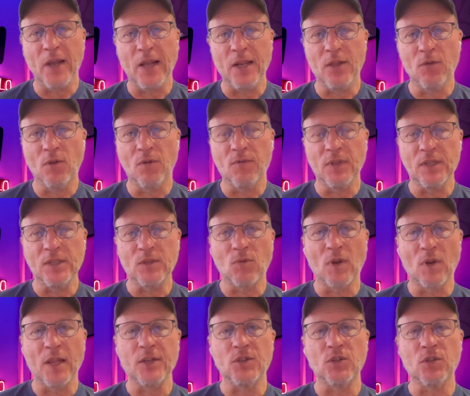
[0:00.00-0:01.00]
value of these
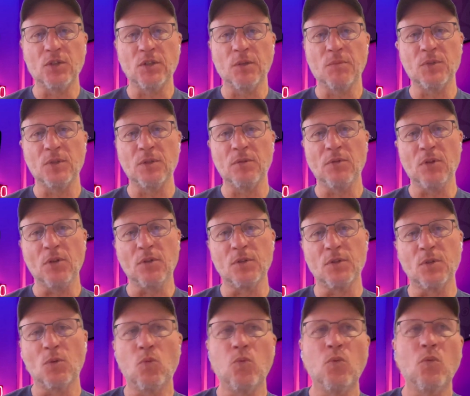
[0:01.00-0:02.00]
relationships.
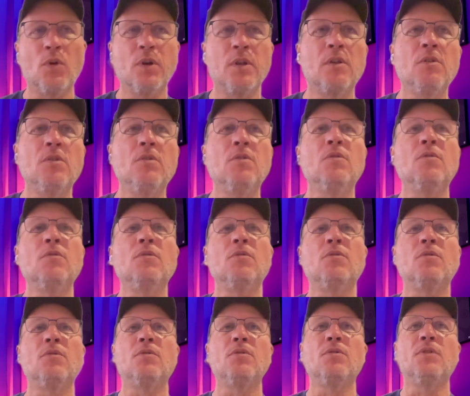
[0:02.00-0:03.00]
So what do you
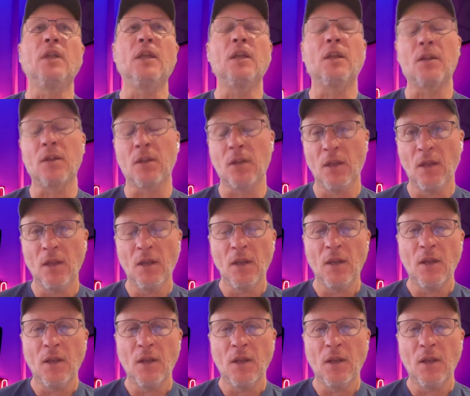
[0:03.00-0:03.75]
think